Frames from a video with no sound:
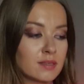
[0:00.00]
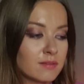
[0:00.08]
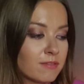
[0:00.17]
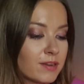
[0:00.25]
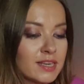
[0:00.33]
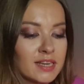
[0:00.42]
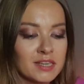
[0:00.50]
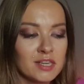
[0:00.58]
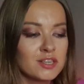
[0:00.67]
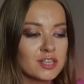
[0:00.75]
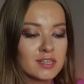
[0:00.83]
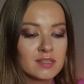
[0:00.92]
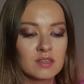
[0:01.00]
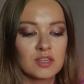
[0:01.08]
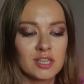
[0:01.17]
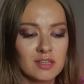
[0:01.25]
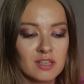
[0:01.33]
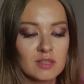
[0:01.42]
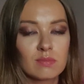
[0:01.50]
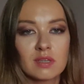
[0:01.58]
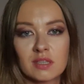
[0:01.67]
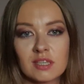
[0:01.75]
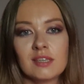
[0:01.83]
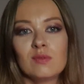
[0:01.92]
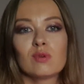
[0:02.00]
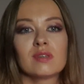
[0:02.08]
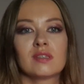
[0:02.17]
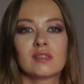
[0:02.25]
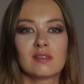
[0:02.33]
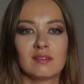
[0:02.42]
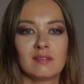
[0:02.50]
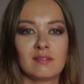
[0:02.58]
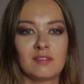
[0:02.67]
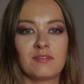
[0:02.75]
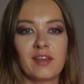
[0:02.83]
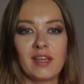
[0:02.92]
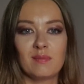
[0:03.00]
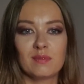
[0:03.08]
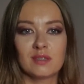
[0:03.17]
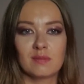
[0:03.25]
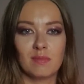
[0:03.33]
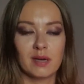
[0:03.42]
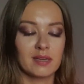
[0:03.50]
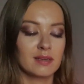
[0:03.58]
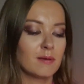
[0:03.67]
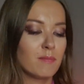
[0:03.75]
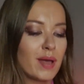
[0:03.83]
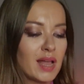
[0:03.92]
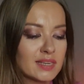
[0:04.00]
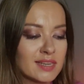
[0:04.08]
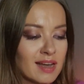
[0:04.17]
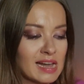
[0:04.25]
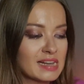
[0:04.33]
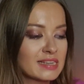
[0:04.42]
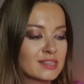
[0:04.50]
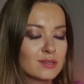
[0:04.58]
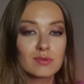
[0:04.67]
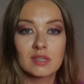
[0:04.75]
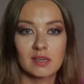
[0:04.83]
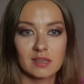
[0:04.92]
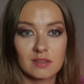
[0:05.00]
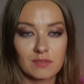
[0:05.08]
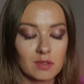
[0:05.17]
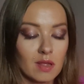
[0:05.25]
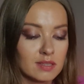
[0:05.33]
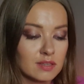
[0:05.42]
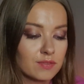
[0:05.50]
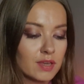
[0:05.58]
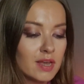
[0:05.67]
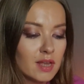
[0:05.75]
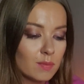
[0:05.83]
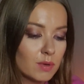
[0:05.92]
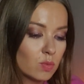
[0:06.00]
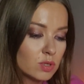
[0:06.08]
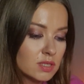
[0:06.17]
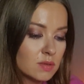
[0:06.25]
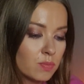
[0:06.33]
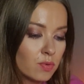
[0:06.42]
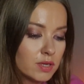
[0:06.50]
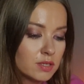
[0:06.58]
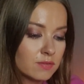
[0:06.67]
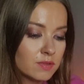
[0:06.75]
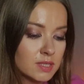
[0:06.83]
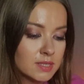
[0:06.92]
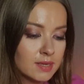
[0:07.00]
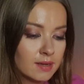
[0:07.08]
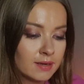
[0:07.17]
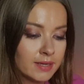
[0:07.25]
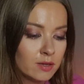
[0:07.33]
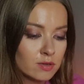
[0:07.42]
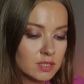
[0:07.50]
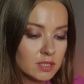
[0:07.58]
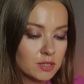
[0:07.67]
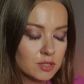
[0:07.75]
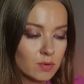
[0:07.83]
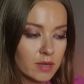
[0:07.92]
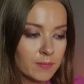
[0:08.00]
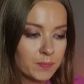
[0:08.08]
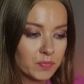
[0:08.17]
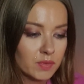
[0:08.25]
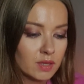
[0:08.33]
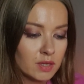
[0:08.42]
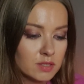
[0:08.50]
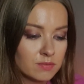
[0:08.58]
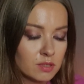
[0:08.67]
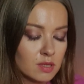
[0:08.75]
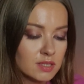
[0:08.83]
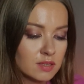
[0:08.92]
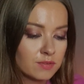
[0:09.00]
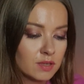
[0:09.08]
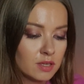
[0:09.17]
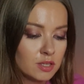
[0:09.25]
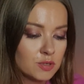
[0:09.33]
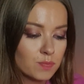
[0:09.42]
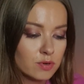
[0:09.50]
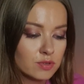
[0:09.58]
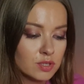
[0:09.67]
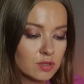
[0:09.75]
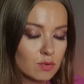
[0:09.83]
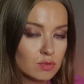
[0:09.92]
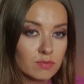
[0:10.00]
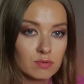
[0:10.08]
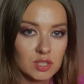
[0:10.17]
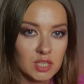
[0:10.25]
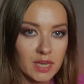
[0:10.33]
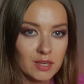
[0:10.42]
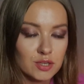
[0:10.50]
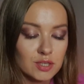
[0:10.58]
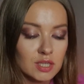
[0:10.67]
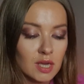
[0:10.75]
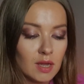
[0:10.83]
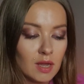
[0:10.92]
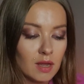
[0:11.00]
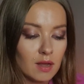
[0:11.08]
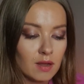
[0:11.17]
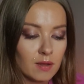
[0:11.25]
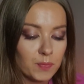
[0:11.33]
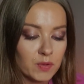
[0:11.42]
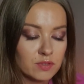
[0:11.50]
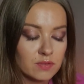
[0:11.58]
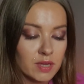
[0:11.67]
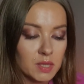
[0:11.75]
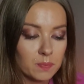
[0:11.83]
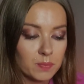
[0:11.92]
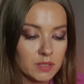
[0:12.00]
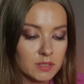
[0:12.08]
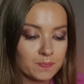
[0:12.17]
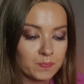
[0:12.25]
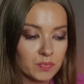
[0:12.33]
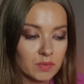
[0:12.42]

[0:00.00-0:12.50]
Friedrich Nietzsche is a genius, but he was defamed by bad guys using his philosophy. But what's the point of this Leo stage? So in his philosophy, each person goes through stages of development.